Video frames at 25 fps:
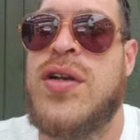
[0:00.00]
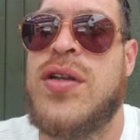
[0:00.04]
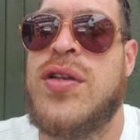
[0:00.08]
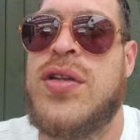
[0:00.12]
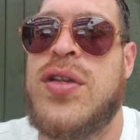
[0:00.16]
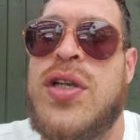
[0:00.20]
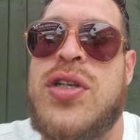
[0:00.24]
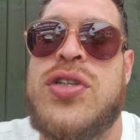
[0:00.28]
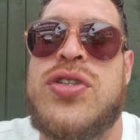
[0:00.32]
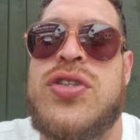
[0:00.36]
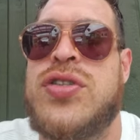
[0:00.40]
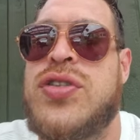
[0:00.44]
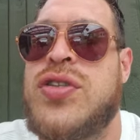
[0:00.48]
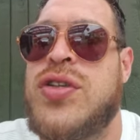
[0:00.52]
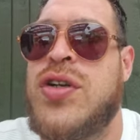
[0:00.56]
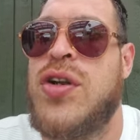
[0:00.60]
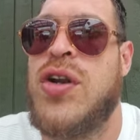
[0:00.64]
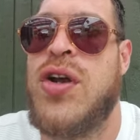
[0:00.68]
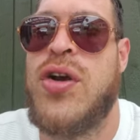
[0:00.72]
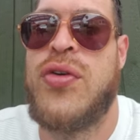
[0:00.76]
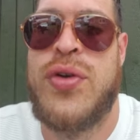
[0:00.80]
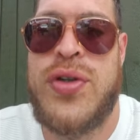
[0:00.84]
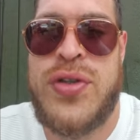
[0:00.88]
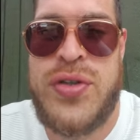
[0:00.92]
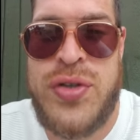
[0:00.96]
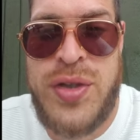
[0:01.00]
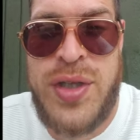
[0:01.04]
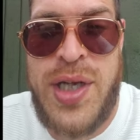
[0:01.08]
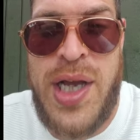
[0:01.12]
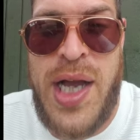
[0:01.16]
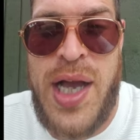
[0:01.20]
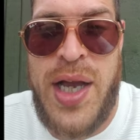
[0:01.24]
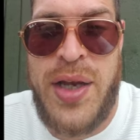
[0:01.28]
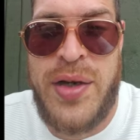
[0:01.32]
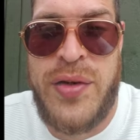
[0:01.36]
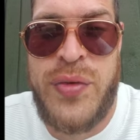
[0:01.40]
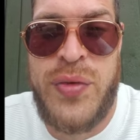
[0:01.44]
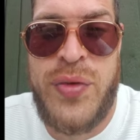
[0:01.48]
they just glory to
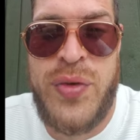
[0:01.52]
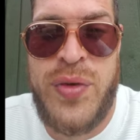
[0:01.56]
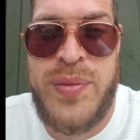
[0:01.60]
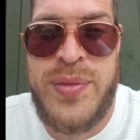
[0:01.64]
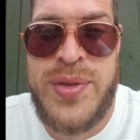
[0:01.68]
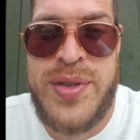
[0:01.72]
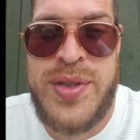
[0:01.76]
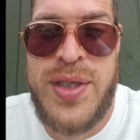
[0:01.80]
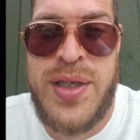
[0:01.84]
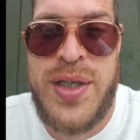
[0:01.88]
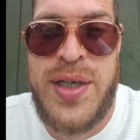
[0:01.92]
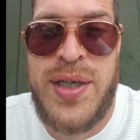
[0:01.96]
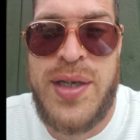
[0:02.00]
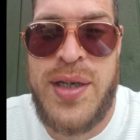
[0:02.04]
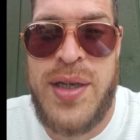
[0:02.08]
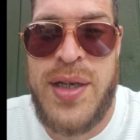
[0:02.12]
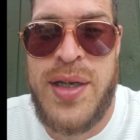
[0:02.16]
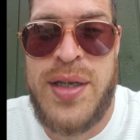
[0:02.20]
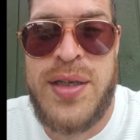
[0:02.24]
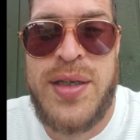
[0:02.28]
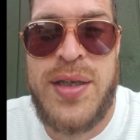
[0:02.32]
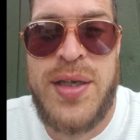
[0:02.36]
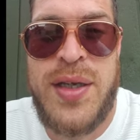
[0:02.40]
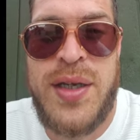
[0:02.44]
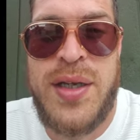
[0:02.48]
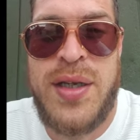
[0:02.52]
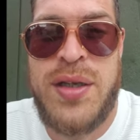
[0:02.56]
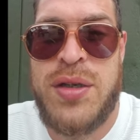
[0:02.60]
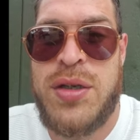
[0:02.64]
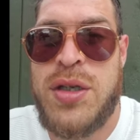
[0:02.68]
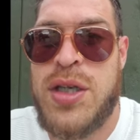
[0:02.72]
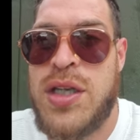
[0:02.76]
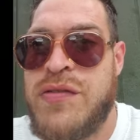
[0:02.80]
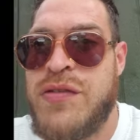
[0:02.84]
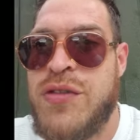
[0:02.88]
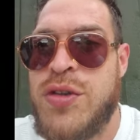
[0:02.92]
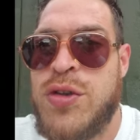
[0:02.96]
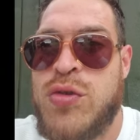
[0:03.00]
God. You know what I'm saying? Like
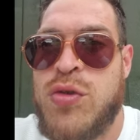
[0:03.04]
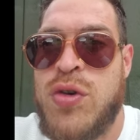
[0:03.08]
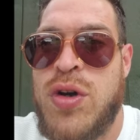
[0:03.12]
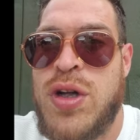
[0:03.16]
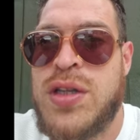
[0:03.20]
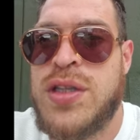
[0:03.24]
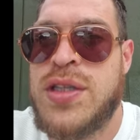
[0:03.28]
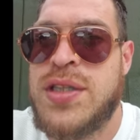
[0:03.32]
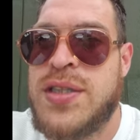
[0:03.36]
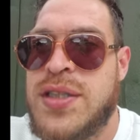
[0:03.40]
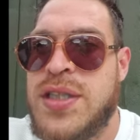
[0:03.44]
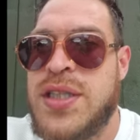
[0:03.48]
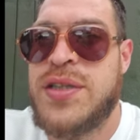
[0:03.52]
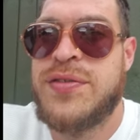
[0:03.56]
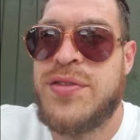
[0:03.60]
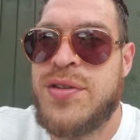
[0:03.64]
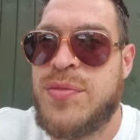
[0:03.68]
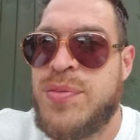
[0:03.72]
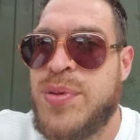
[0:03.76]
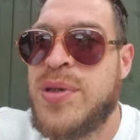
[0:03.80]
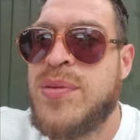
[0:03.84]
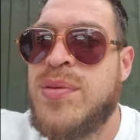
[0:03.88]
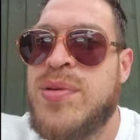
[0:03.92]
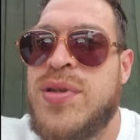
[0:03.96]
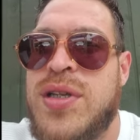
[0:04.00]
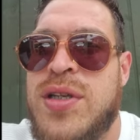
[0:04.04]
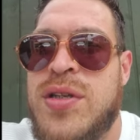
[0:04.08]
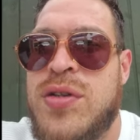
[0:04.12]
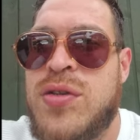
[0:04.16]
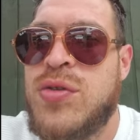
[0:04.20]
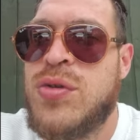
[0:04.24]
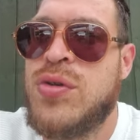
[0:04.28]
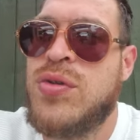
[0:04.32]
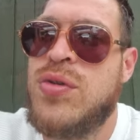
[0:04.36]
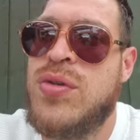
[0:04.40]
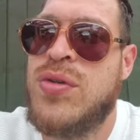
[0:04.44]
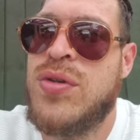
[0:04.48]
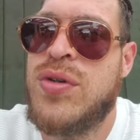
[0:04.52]
even through all these evil people they
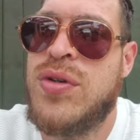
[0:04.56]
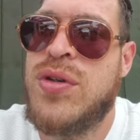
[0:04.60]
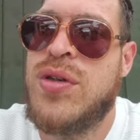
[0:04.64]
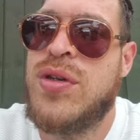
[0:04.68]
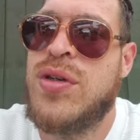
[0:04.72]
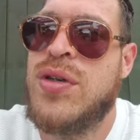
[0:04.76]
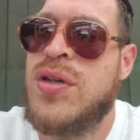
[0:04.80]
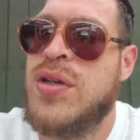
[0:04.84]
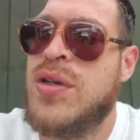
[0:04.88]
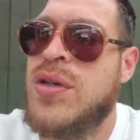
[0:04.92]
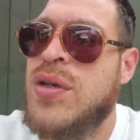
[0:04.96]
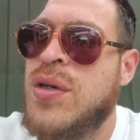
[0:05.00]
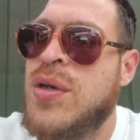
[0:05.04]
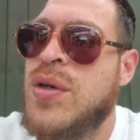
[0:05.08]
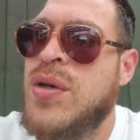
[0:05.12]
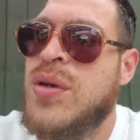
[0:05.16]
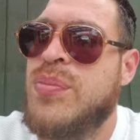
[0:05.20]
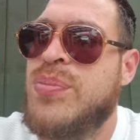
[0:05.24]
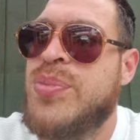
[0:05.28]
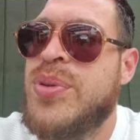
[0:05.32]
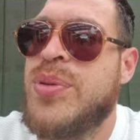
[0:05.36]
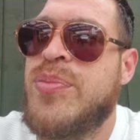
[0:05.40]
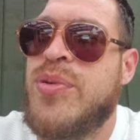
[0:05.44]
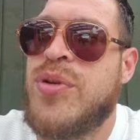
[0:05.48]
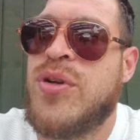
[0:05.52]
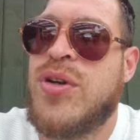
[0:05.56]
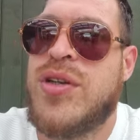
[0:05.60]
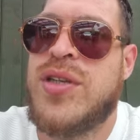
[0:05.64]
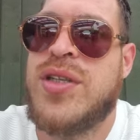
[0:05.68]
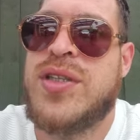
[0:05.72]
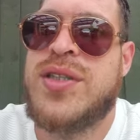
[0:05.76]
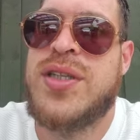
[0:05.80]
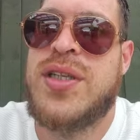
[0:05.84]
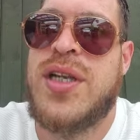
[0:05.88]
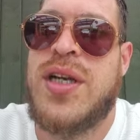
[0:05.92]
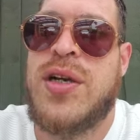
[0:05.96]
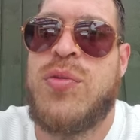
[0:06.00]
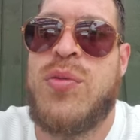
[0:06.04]
do, people gonna
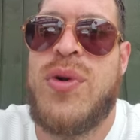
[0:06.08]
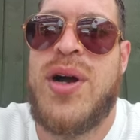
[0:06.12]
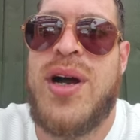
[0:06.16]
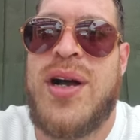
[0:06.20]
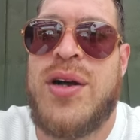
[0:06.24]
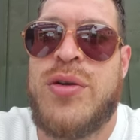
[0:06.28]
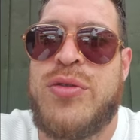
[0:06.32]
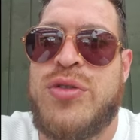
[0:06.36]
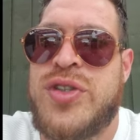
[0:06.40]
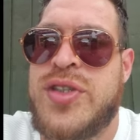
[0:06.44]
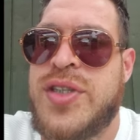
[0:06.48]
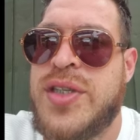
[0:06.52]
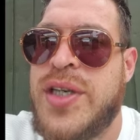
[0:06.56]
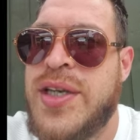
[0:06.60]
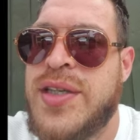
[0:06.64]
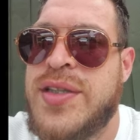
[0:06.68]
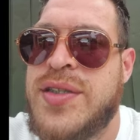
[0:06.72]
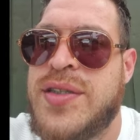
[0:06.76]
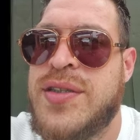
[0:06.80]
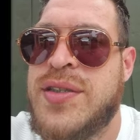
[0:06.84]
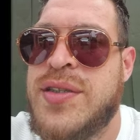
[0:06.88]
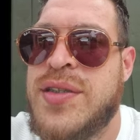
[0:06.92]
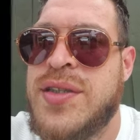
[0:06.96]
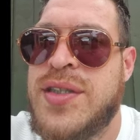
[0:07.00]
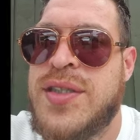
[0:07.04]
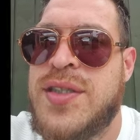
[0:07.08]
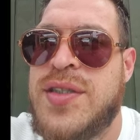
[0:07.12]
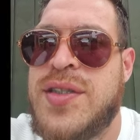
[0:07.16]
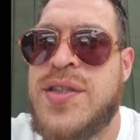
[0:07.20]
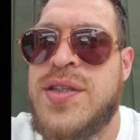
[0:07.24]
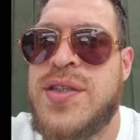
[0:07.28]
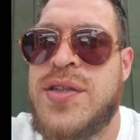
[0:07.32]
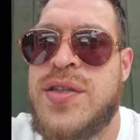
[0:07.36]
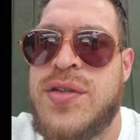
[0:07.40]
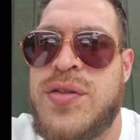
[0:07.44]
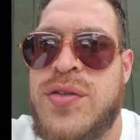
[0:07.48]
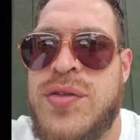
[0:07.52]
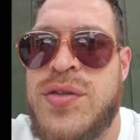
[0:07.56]
see like, wow, Satan is
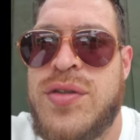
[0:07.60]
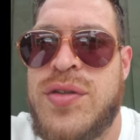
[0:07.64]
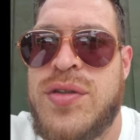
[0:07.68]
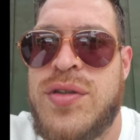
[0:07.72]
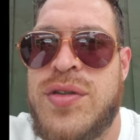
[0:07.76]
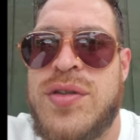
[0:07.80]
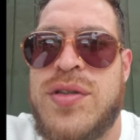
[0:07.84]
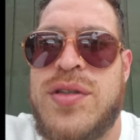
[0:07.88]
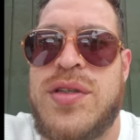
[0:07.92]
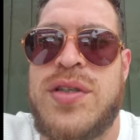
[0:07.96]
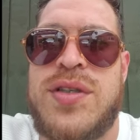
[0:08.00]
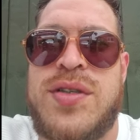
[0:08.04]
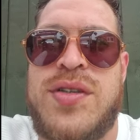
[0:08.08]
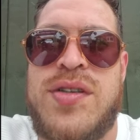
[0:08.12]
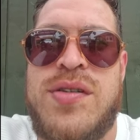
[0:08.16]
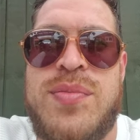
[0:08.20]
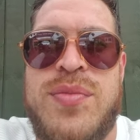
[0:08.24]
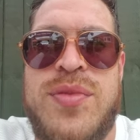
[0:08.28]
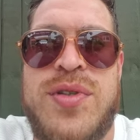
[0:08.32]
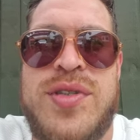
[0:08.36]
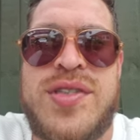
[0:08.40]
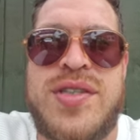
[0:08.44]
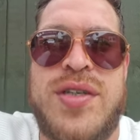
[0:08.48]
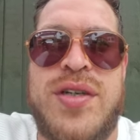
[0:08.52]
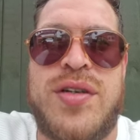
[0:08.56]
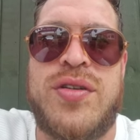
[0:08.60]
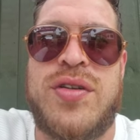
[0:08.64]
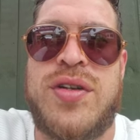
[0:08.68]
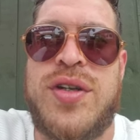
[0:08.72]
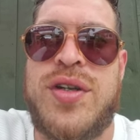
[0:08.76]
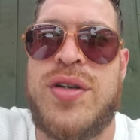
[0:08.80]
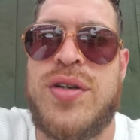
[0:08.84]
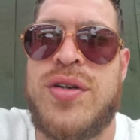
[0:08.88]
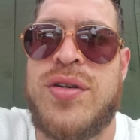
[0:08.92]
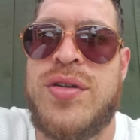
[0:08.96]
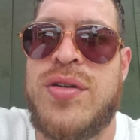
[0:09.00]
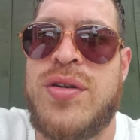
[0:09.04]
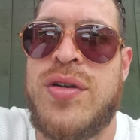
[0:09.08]
here, the demons are
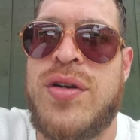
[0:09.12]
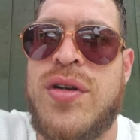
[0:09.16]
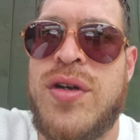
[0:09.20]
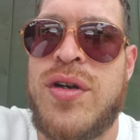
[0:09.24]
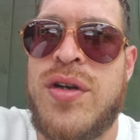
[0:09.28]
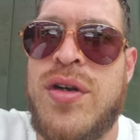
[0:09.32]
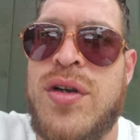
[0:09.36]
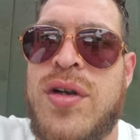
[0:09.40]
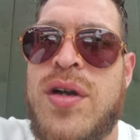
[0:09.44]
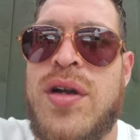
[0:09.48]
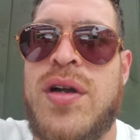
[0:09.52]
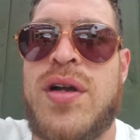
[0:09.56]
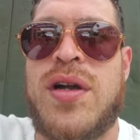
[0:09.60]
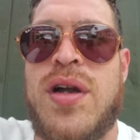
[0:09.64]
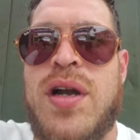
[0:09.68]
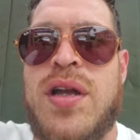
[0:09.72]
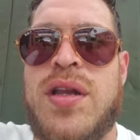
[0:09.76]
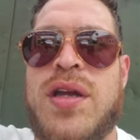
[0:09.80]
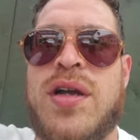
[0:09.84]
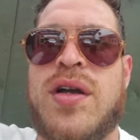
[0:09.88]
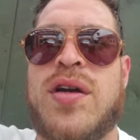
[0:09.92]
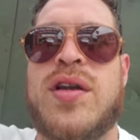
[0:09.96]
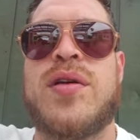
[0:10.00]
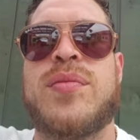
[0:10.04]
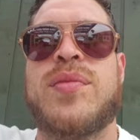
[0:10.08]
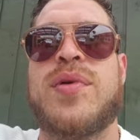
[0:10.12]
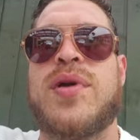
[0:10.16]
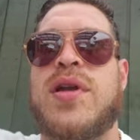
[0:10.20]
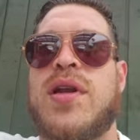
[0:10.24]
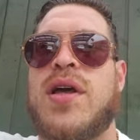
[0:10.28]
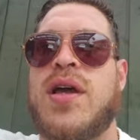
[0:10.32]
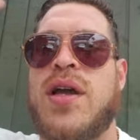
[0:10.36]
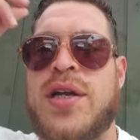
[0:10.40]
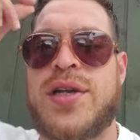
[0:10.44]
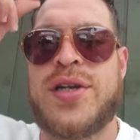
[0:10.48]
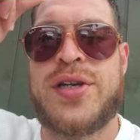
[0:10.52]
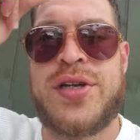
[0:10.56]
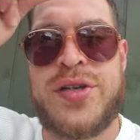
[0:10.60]
here, and they're gonna be
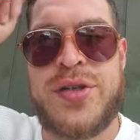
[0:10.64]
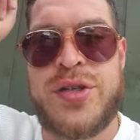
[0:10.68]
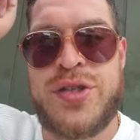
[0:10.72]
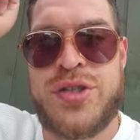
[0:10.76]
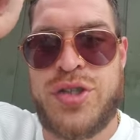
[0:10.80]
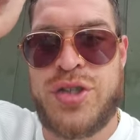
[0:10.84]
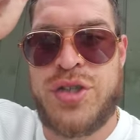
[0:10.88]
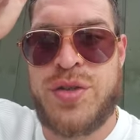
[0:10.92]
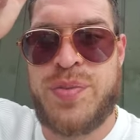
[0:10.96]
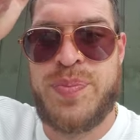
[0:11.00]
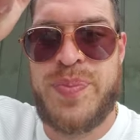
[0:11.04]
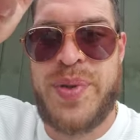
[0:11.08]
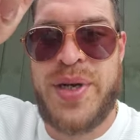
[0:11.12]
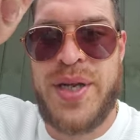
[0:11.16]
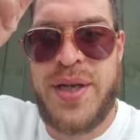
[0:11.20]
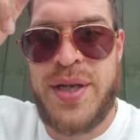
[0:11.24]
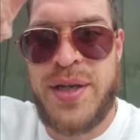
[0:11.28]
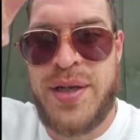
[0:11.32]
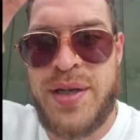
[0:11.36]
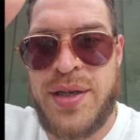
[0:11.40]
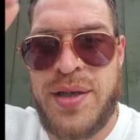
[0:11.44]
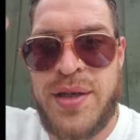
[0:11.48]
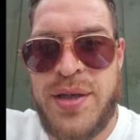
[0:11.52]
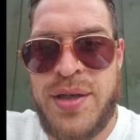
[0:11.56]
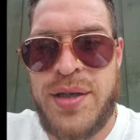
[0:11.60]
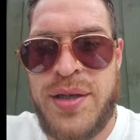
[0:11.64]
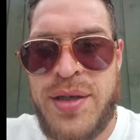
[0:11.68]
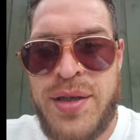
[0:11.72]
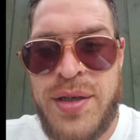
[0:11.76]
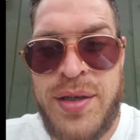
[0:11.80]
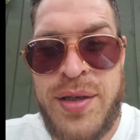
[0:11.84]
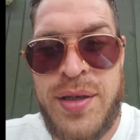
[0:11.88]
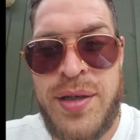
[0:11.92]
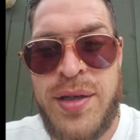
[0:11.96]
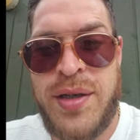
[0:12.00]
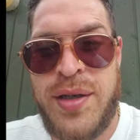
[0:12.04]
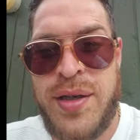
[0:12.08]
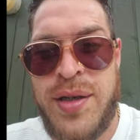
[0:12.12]
like, bling,
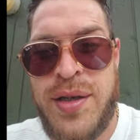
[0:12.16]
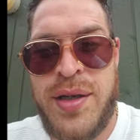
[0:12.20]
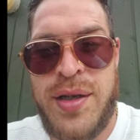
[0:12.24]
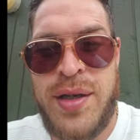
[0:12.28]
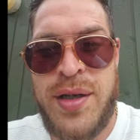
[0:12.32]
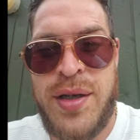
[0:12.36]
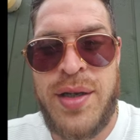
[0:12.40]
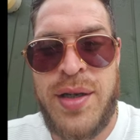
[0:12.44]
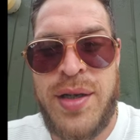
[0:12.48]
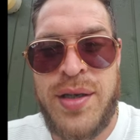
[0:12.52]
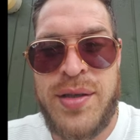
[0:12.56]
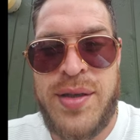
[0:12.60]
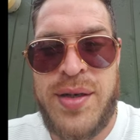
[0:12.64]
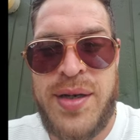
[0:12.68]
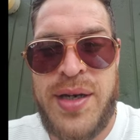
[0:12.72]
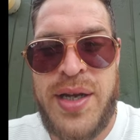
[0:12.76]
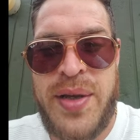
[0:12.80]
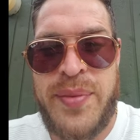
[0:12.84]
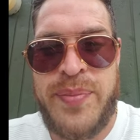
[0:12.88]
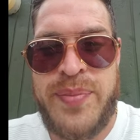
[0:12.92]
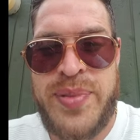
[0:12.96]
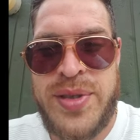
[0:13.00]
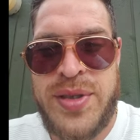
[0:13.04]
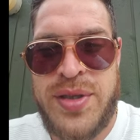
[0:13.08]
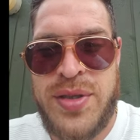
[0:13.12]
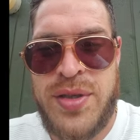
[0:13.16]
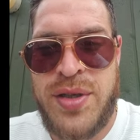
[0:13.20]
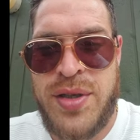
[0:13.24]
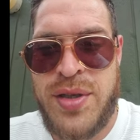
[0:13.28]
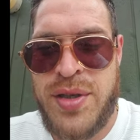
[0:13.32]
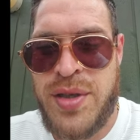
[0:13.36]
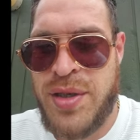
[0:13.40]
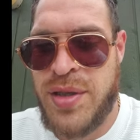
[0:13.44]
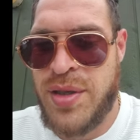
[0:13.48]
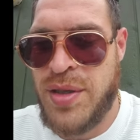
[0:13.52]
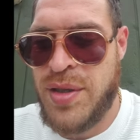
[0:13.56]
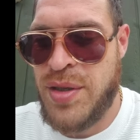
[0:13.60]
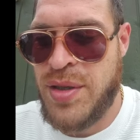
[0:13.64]
the lamp is
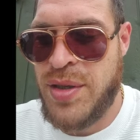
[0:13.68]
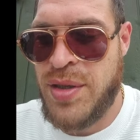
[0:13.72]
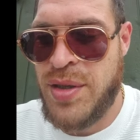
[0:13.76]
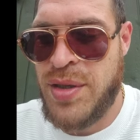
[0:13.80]
gonna